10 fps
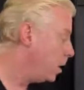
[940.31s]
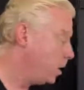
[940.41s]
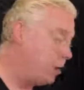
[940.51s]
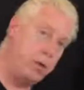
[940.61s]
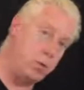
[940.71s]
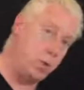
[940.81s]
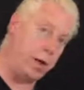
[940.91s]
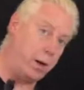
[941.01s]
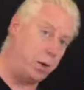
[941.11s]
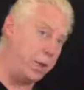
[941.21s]
The reason why a
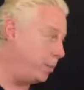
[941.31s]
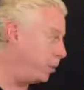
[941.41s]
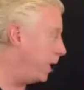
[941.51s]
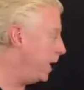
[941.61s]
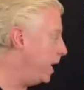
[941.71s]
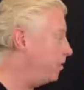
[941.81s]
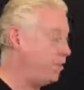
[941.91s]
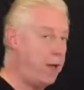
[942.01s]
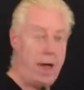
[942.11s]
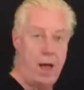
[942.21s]
lot of people
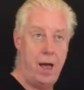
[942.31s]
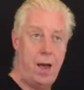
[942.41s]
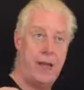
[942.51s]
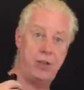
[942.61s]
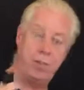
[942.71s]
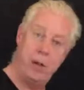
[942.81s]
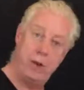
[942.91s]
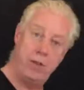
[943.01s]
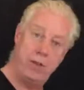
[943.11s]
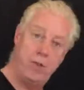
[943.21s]
have
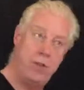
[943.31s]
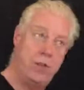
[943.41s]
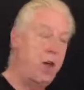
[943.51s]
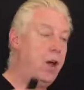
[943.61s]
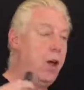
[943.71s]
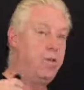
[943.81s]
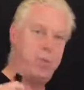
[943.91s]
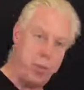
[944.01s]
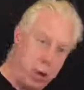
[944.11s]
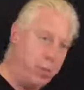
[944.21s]
experiences of
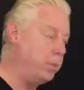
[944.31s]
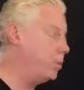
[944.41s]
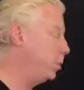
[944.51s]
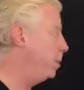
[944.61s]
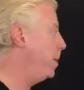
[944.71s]
problems with